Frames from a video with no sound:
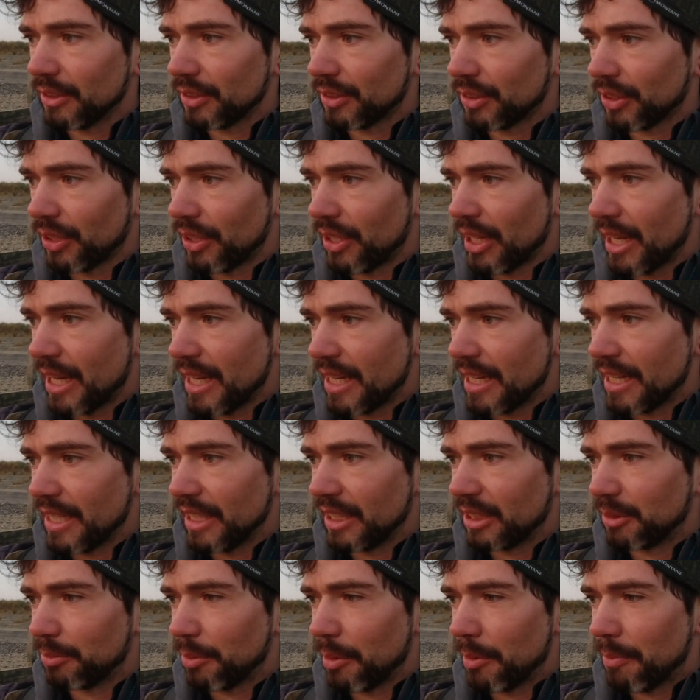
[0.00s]
so they
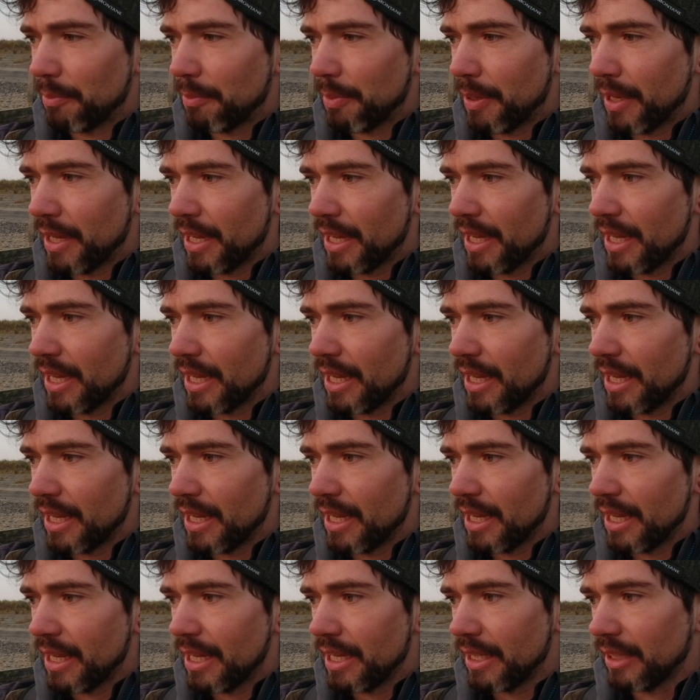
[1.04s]
need to be
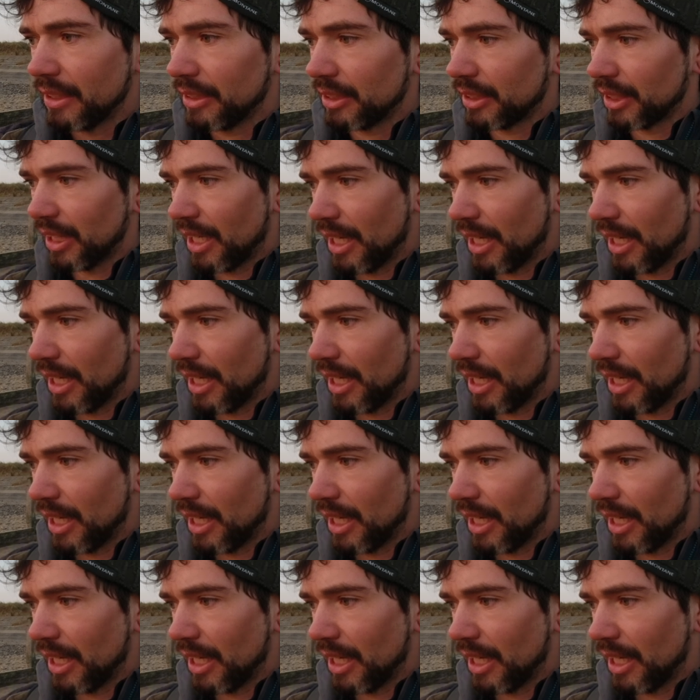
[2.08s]
pin